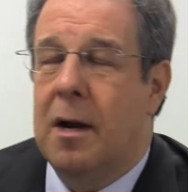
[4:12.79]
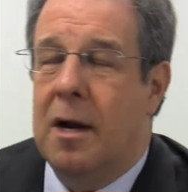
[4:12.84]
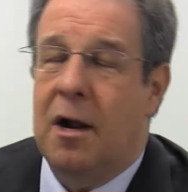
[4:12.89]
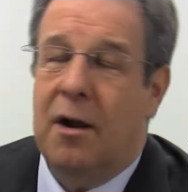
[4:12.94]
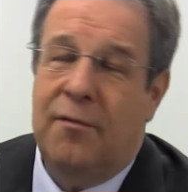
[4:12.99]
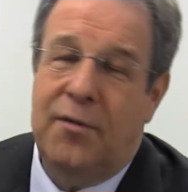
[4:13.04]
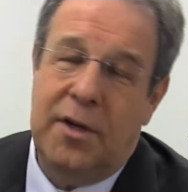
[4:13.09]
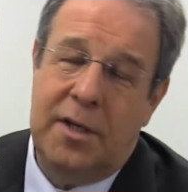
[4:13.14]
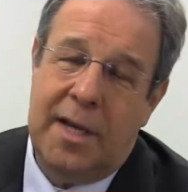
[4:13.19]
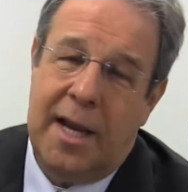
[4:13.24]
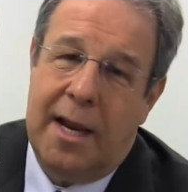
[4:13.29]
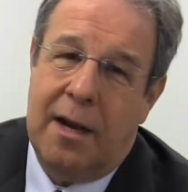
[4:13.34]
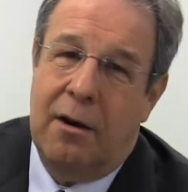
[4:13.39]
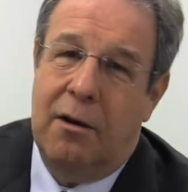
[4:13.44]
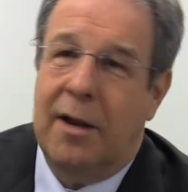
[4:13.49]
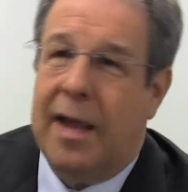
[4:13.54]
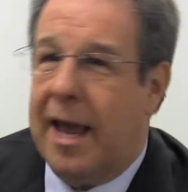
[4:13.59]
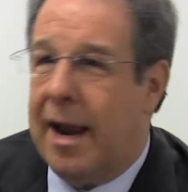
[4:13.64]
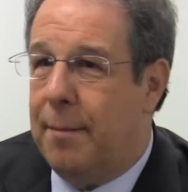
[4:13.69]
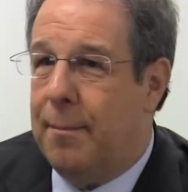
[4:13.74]
Now, if you take a
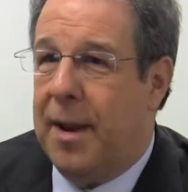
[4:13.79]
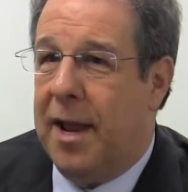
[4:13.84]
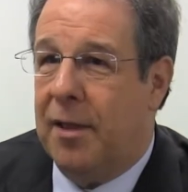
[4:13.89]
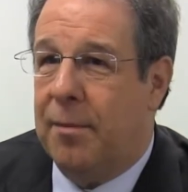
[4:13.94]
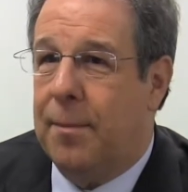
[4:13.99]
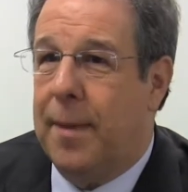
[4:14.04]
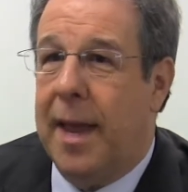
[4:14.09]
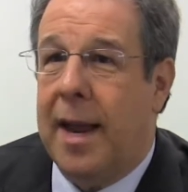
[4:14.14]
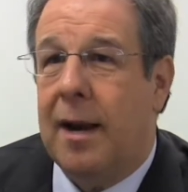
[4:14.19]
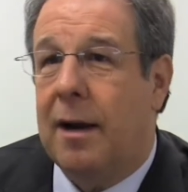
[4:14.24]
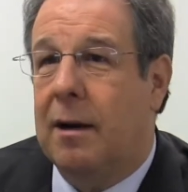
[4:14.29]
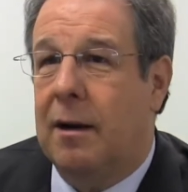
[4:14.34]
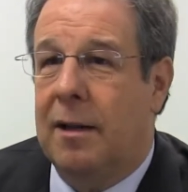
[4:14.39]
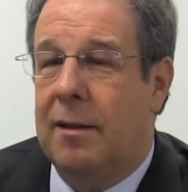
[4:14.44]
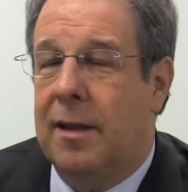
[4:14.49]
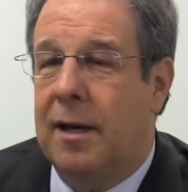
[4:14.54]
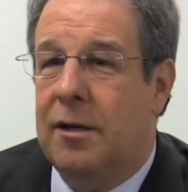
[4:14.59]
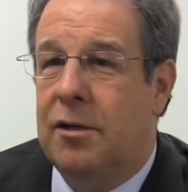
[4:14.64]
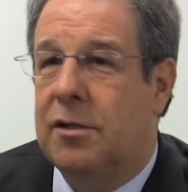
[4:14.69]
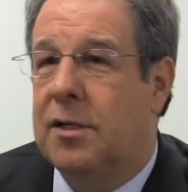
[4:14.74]
look at it
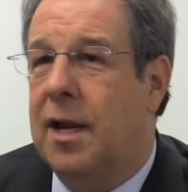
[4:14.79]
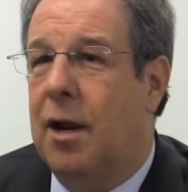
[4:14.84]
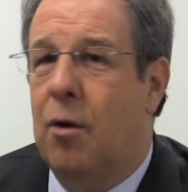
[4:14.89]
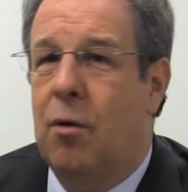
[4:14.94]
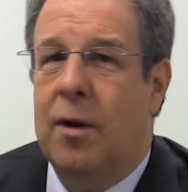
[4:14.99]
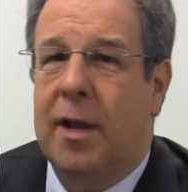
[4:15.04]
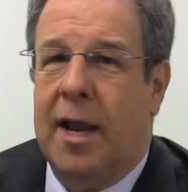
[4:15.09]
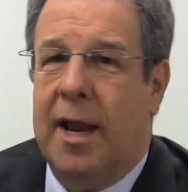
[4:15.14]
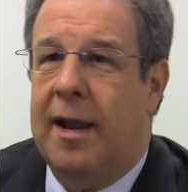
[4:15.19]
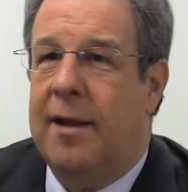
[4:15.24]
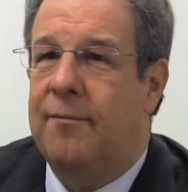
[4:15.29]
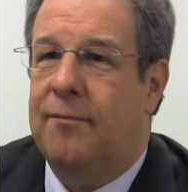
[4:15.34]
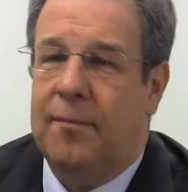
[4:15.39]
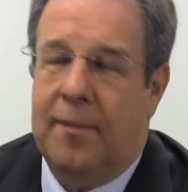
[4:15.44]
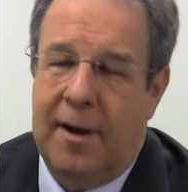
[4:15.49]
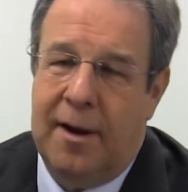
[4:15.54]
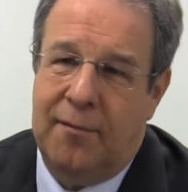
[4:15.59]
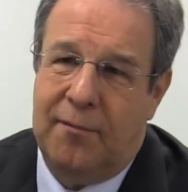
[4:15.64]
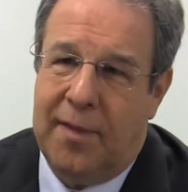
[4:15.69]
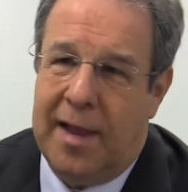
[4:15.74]
mathematically, then you say, okay,
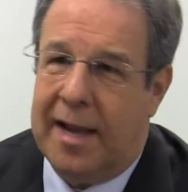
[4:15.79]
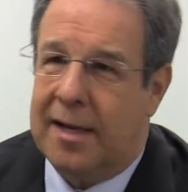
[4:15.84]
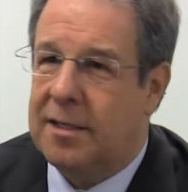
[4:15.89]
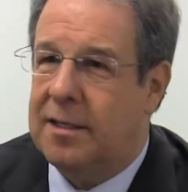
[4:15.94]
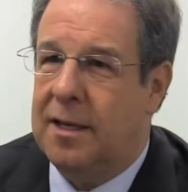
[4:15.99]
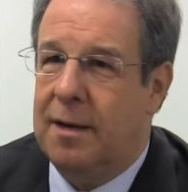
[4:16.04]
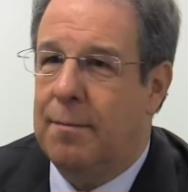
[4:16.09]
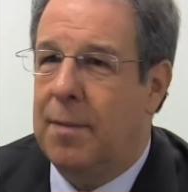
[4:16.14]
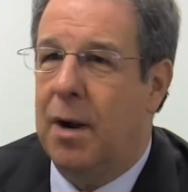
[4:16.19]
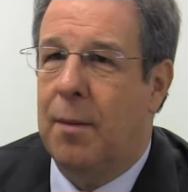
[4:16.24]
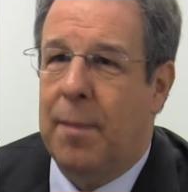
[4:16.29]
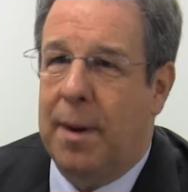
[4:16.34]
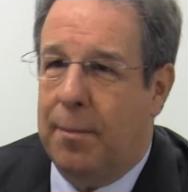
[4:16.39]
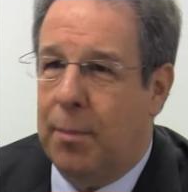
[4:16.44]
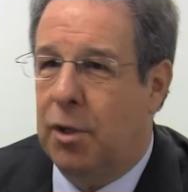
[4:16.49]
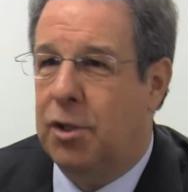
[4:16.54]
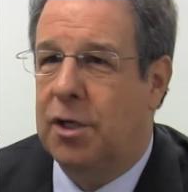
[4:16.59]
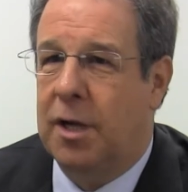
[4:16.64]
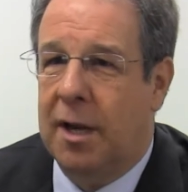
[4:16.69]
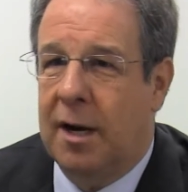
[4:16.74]
if that's the amount my
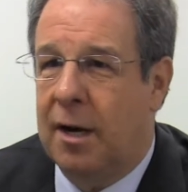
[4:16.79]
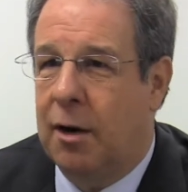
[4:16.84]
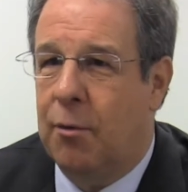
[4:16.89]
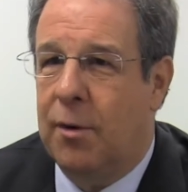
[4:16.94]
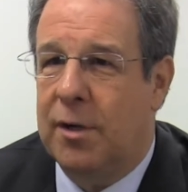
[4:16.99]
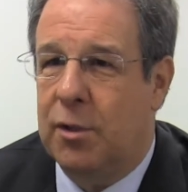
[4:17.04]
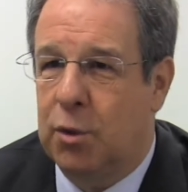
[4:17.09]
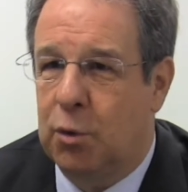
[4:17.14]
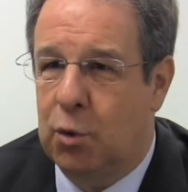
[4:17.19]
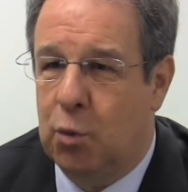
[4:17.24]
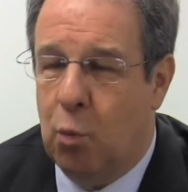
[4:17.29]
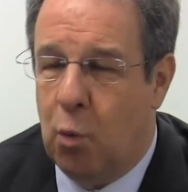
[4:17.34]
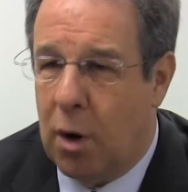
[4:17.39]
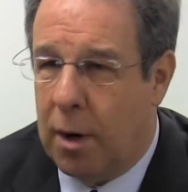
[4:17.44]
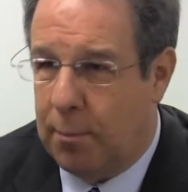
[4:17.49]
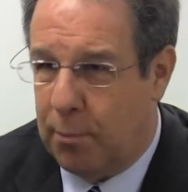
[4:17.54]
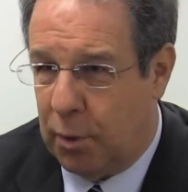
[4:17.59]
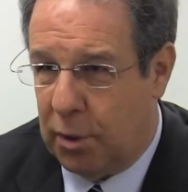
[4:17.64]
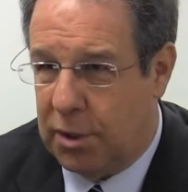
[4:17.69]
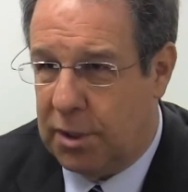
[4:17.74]
budget can increase is
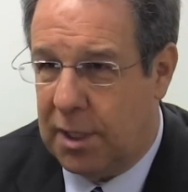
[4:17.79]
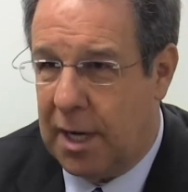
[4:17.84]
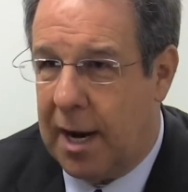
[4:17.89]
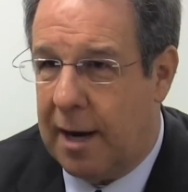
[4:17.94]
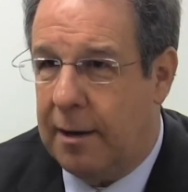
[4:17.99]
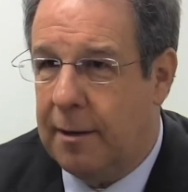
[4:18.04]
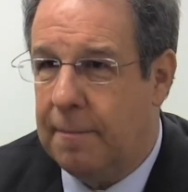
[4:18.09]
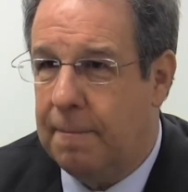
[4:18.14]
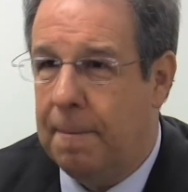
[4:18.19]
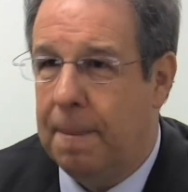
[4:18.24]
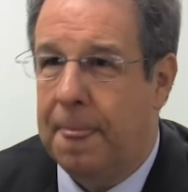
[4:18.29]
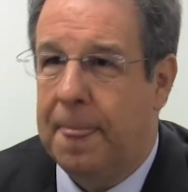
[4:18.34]
1%,